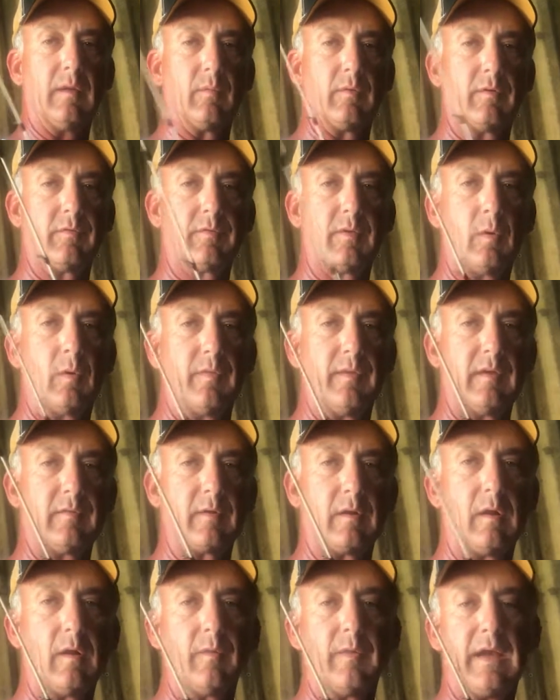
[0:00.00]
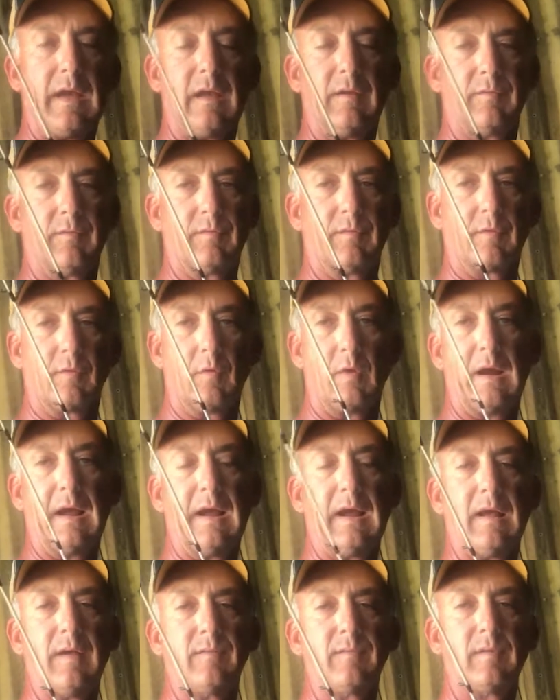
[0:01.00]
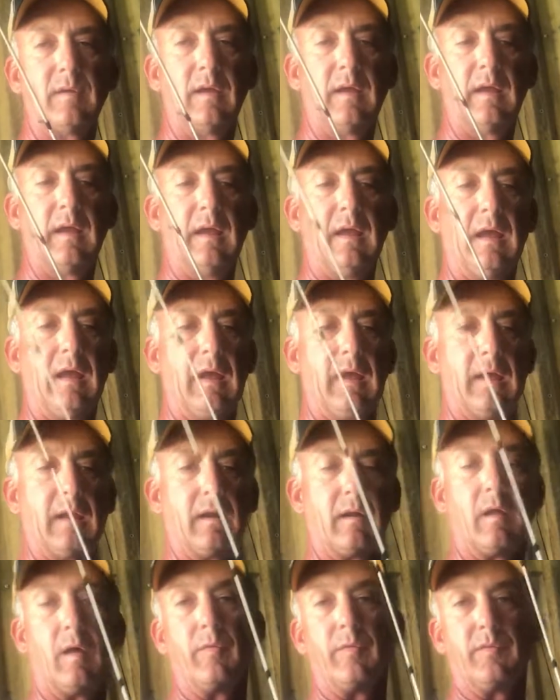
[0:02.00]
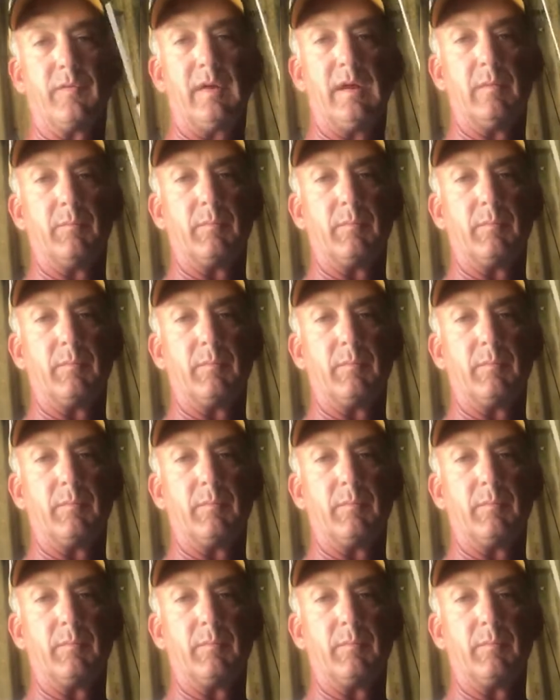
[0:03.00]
And we're just throwing this along the edges of the grass and along the